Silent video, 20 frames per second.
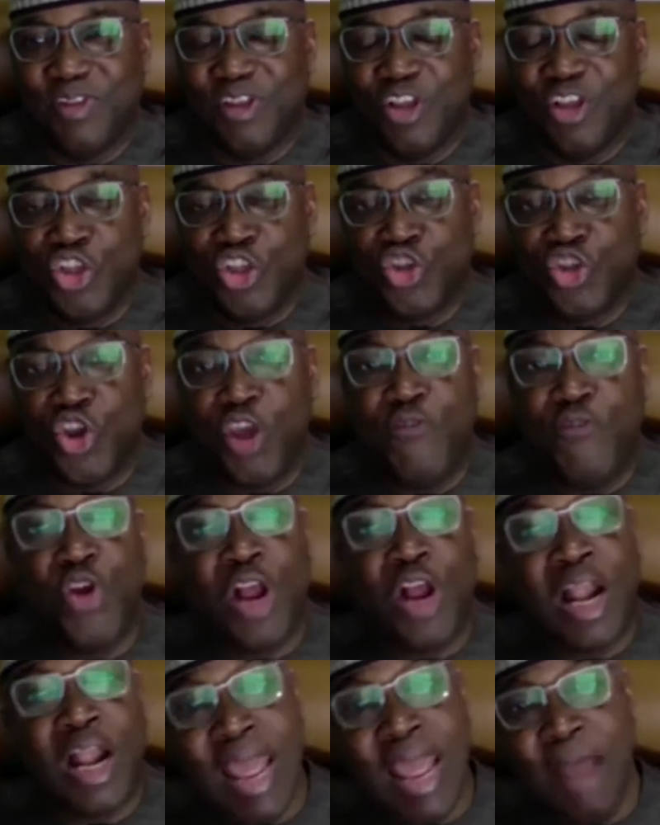So if you
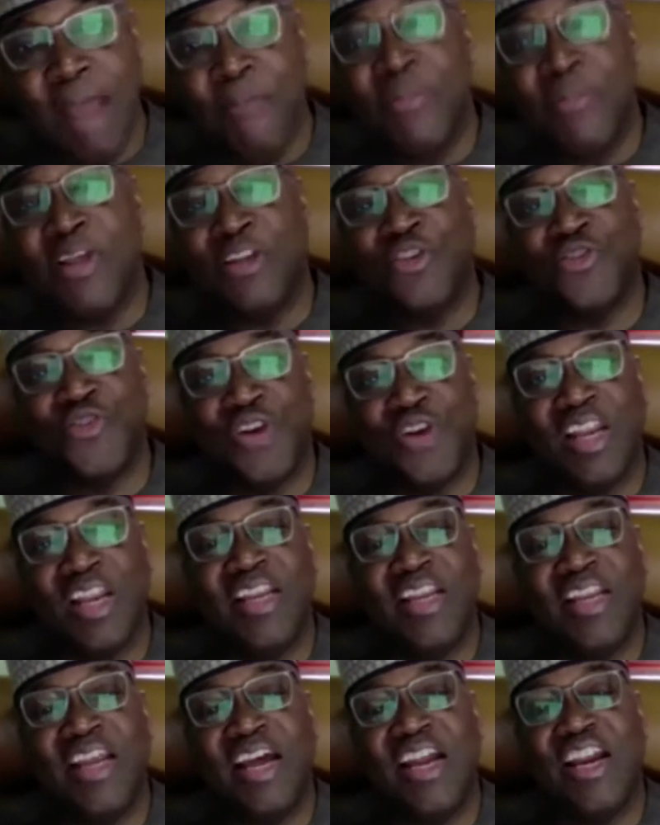claim that you're a
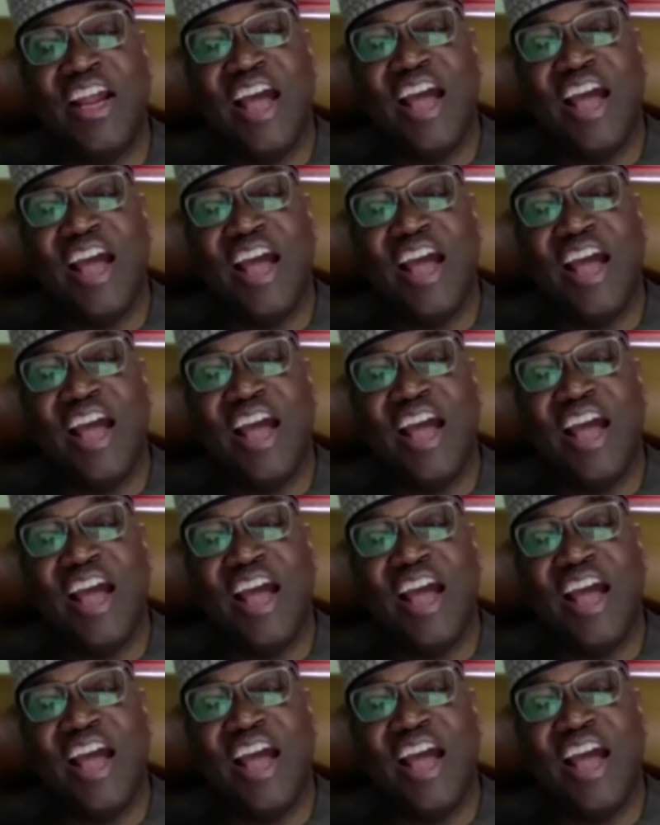leader